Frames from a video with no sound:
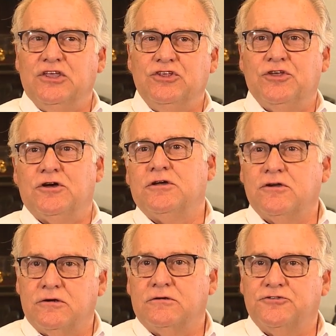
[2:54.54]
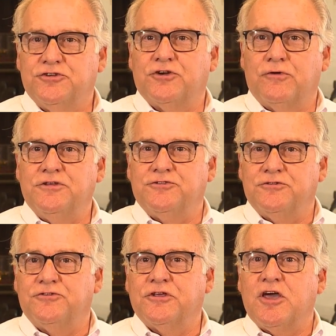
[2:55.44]
younger
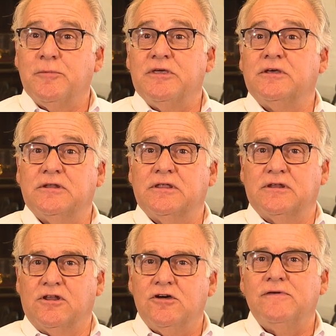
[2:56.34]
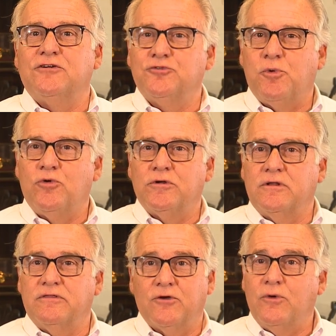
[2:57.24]
generations to come in, love our
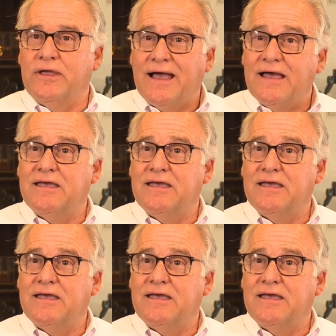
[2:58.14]
sport the way I